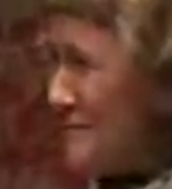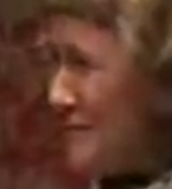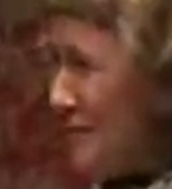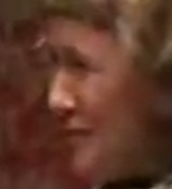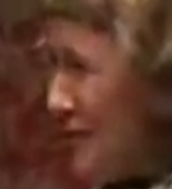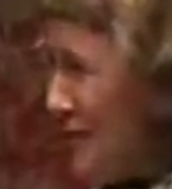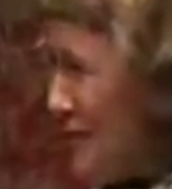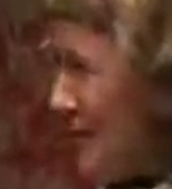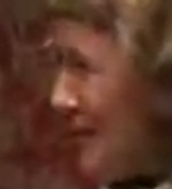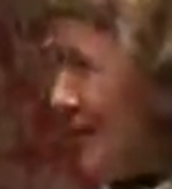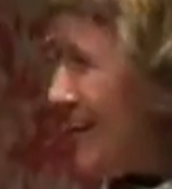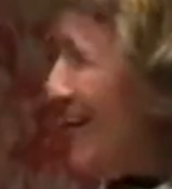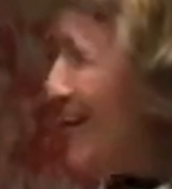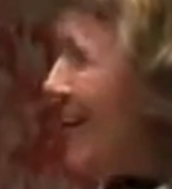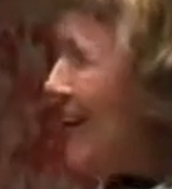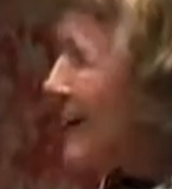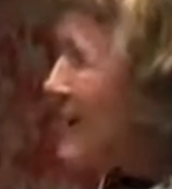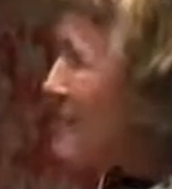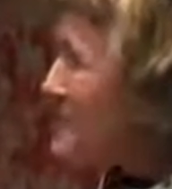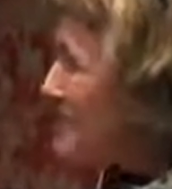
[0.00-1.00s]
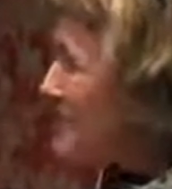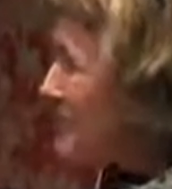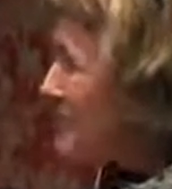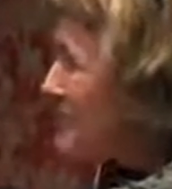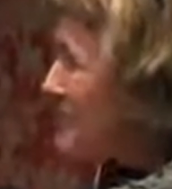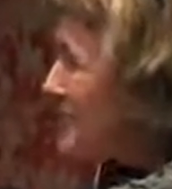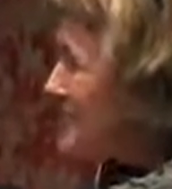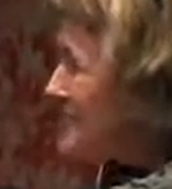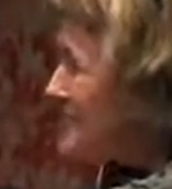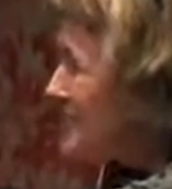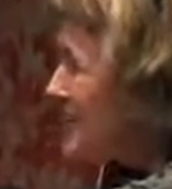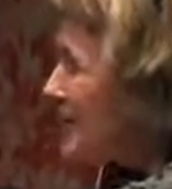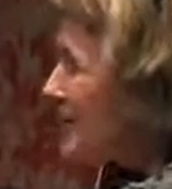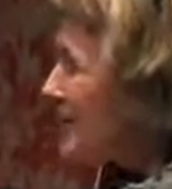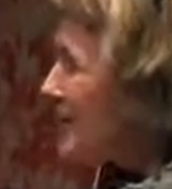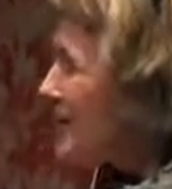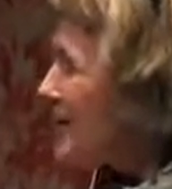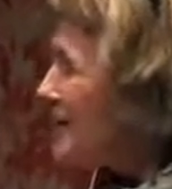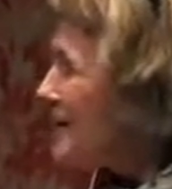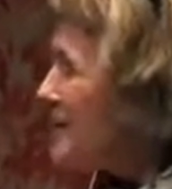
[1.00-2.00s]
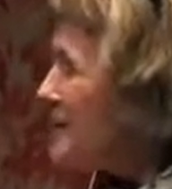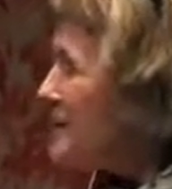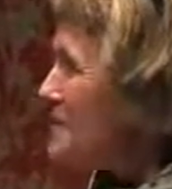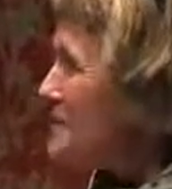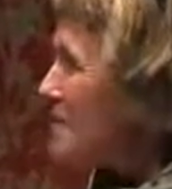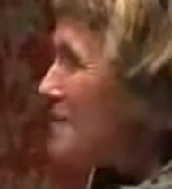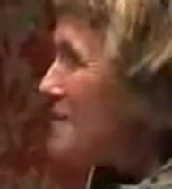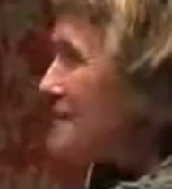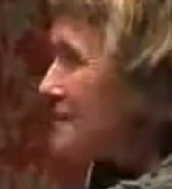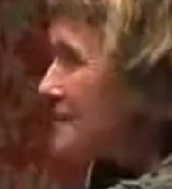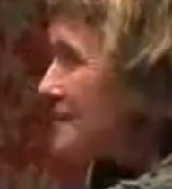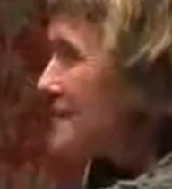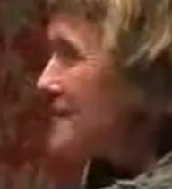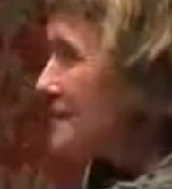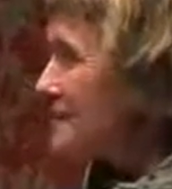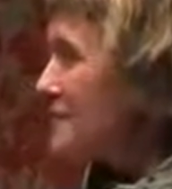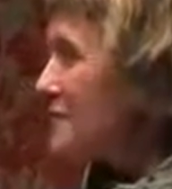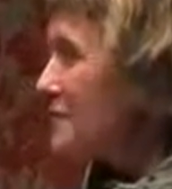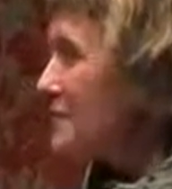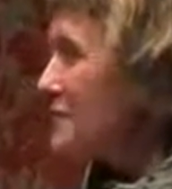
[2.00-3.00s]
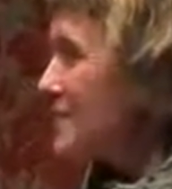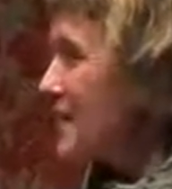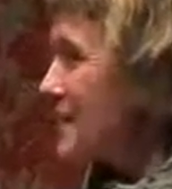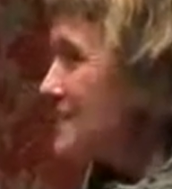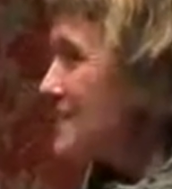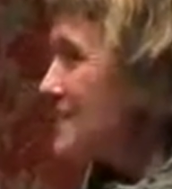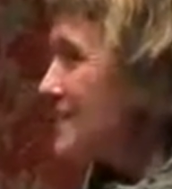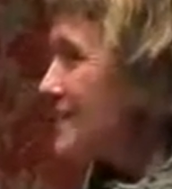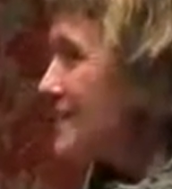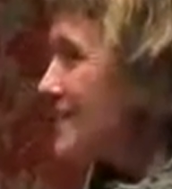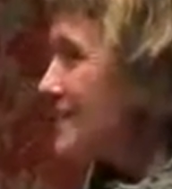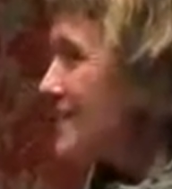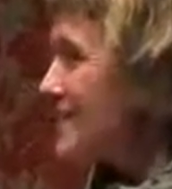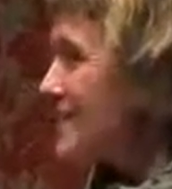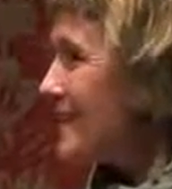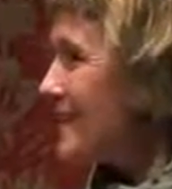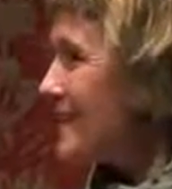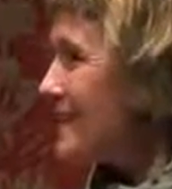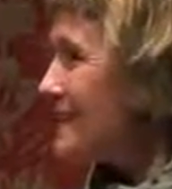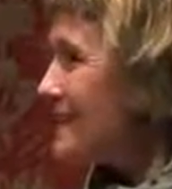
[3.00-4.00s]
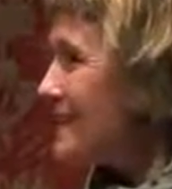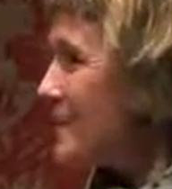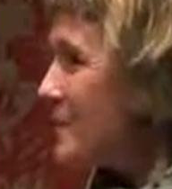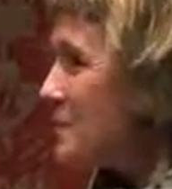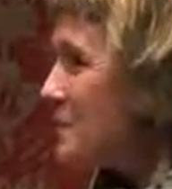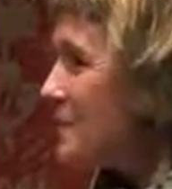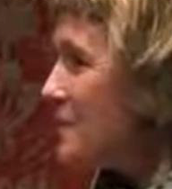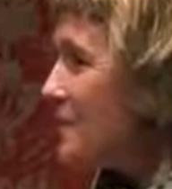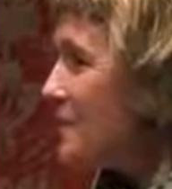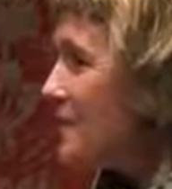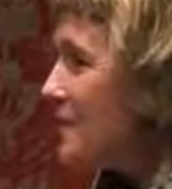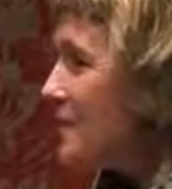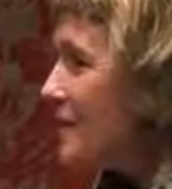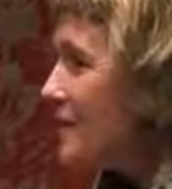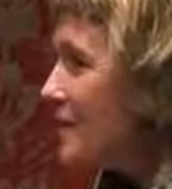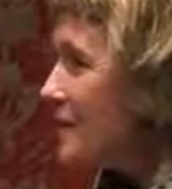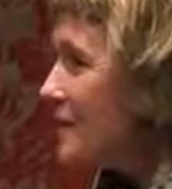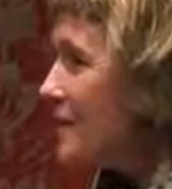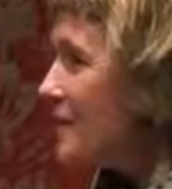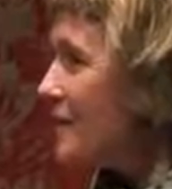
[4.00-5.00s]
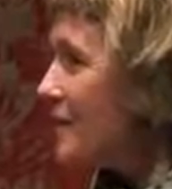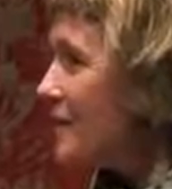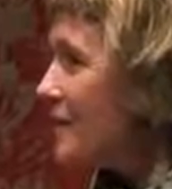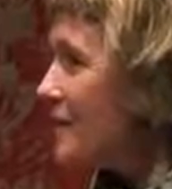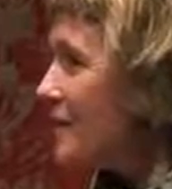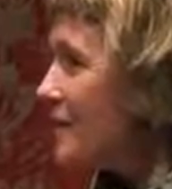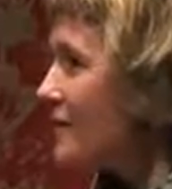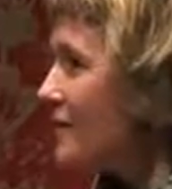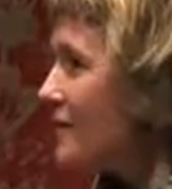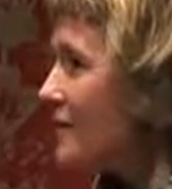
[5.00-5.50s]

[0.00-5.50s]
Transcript: for a book in this area. But it does give you that sense that that there are.